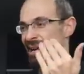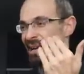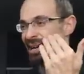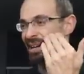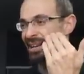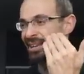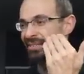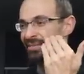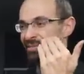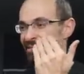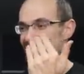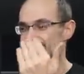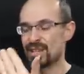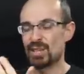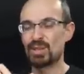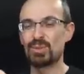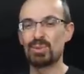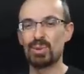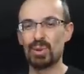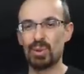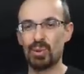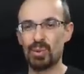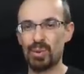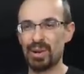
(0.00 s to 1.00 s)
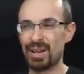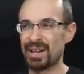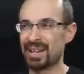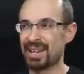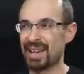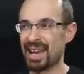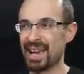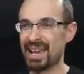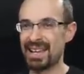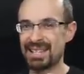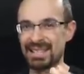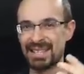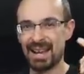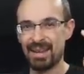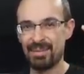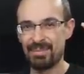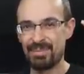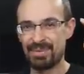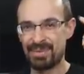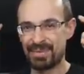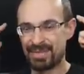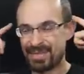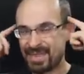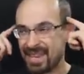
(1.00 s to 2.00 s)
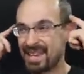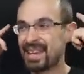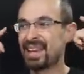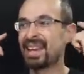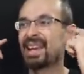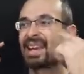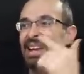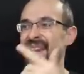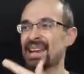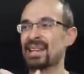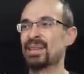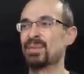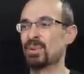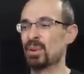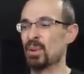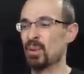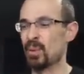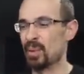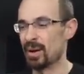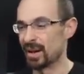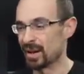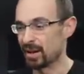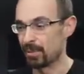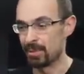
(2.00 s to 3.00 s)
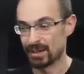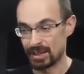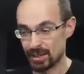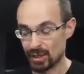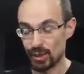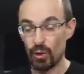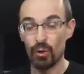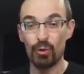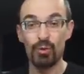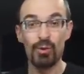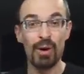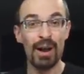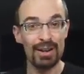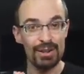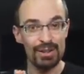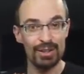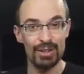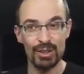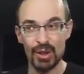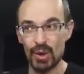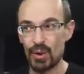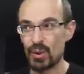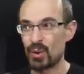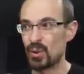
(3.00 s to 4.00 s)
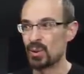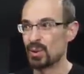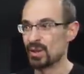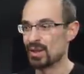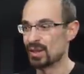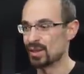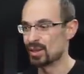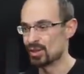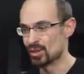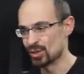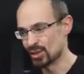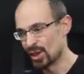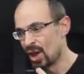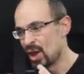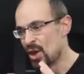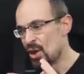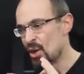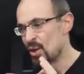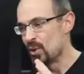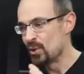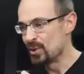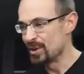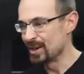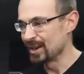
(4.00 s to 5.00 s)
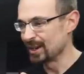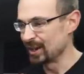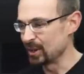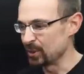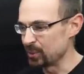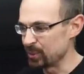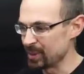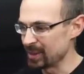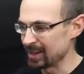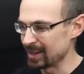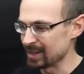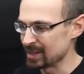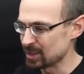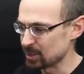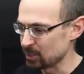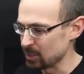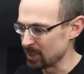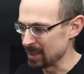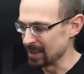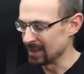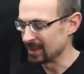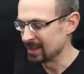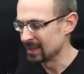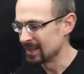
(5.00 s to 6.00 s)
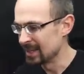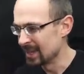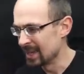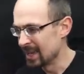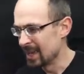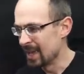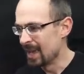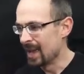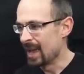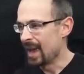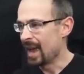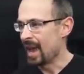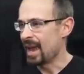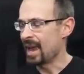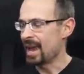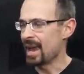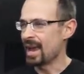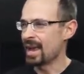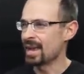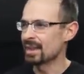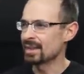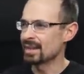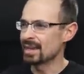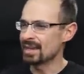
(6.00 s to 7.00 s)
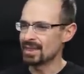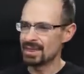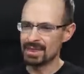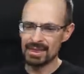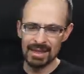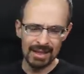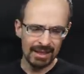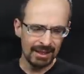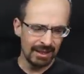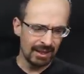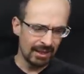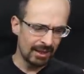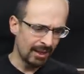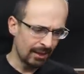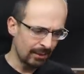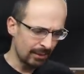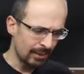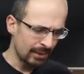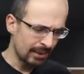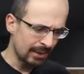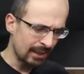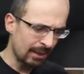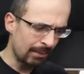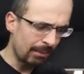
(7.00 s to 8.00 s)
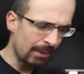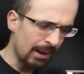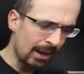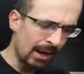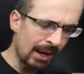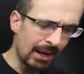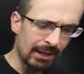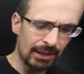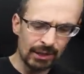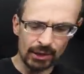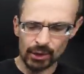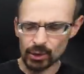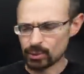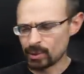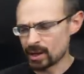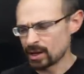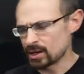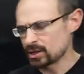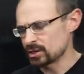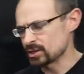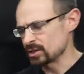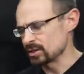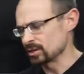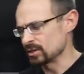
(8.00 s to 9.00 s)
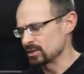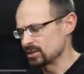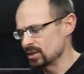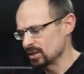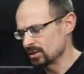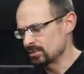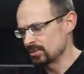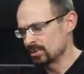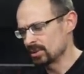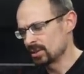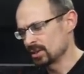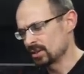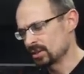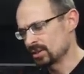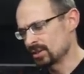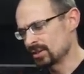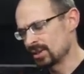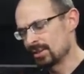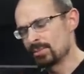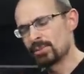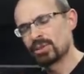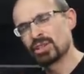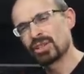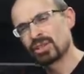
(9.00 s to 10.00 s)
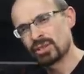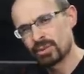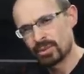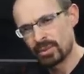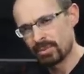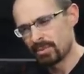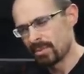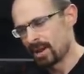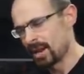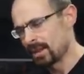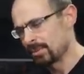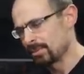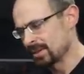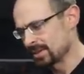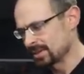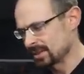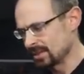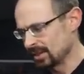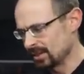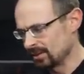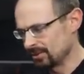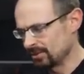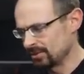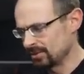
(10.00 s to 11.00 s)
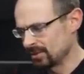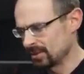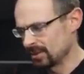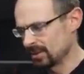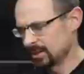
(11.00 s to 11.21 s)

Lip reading: if this will work as I'm thinking it will work, but so far so good. It is really, really sweet. And I think that there were some other questions. Let me just remind myself.